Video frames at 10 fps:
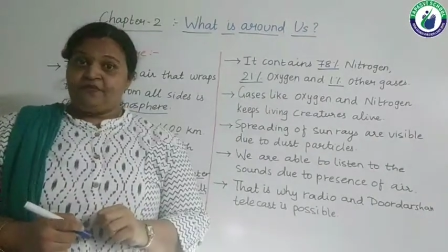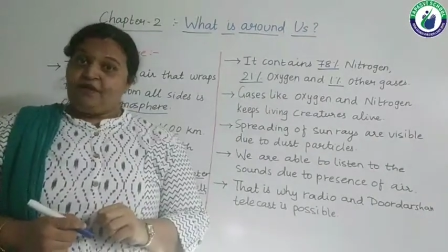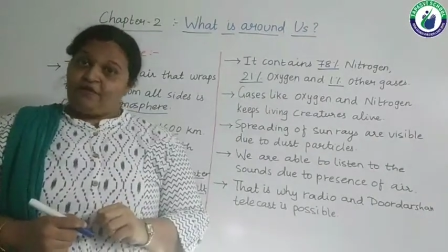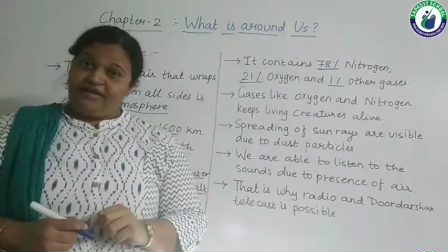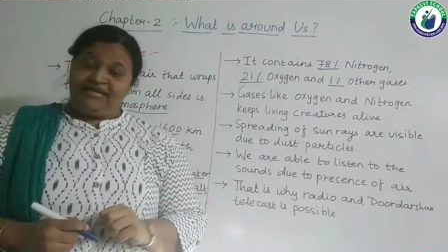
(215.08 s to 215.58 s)

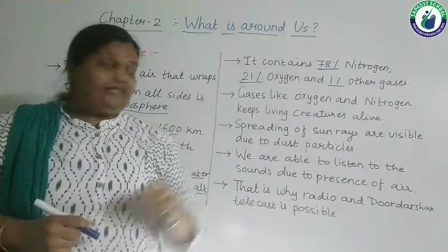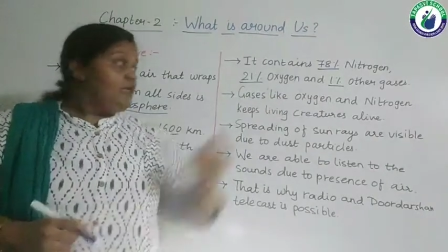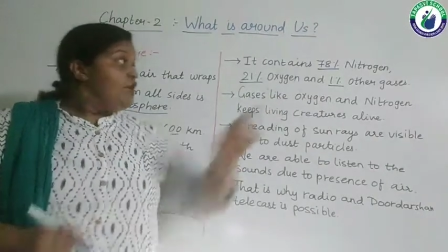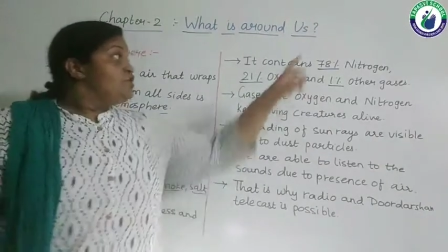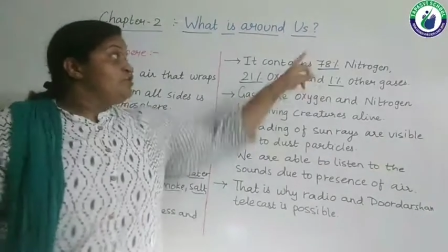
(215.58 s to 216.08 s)
Right?
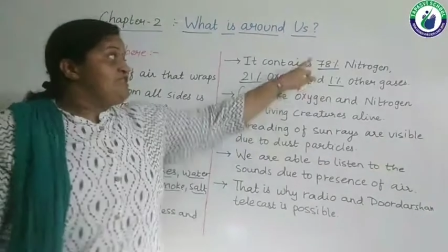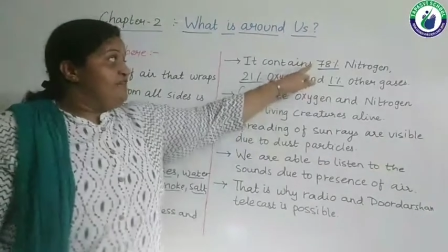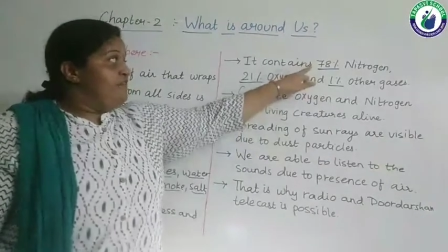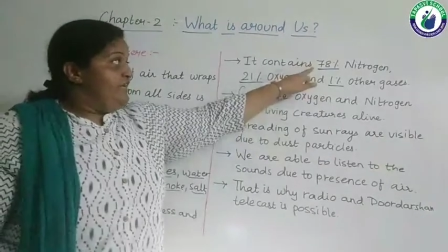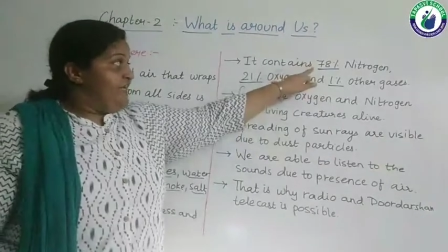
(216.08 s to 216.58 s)
So
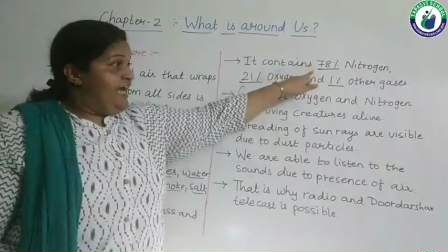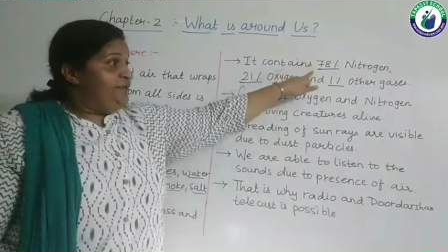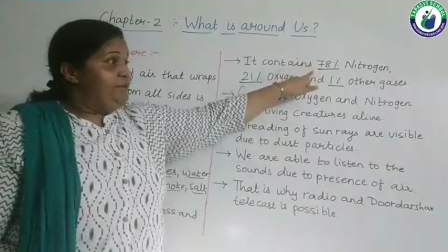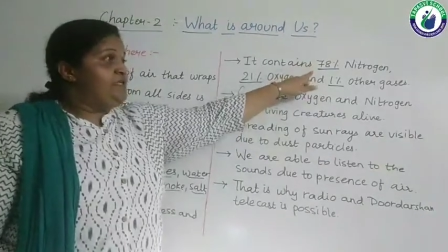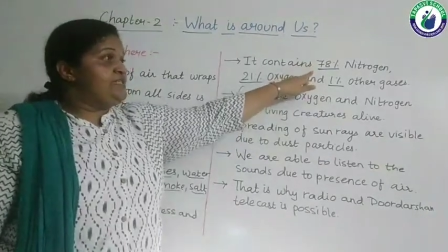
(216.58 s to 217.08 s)

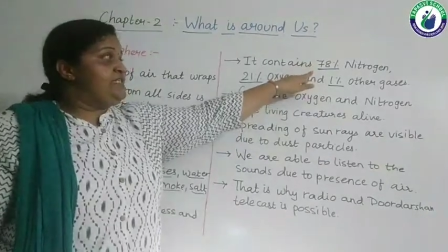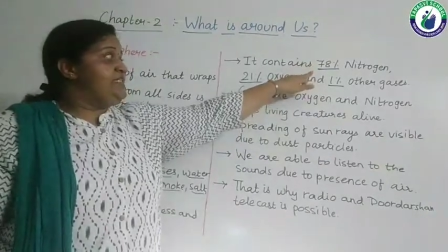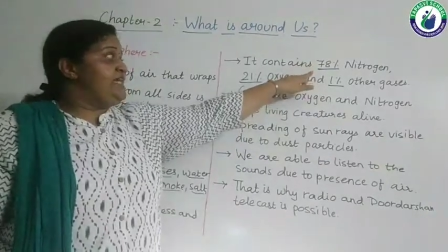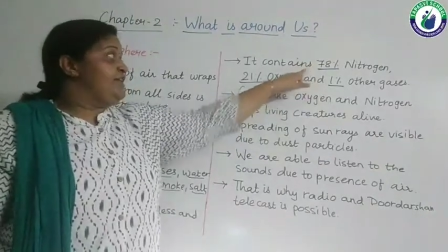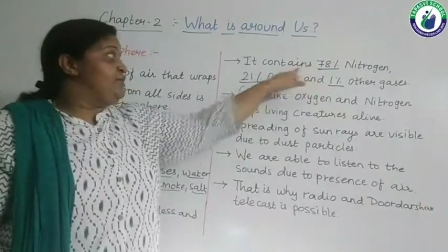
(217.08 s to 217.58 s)
78%
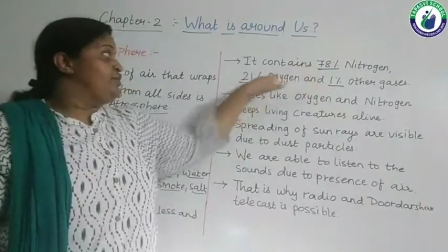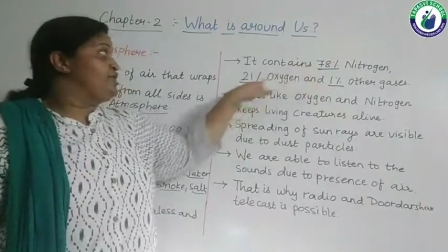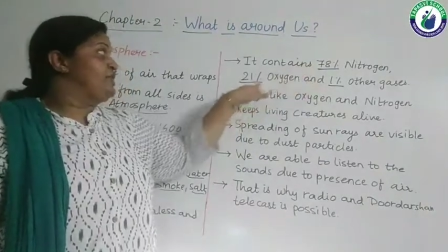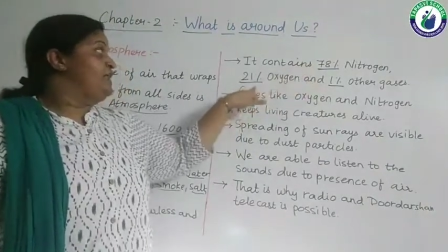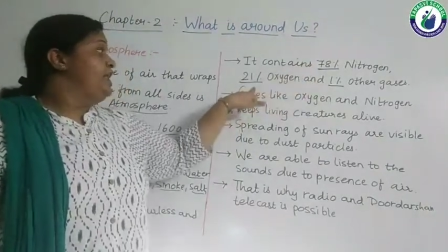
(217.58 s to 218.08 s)

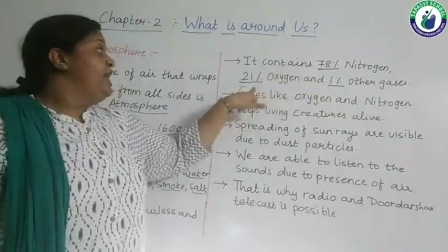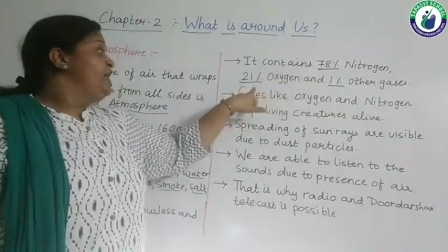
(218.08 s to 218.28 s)
nitrogen,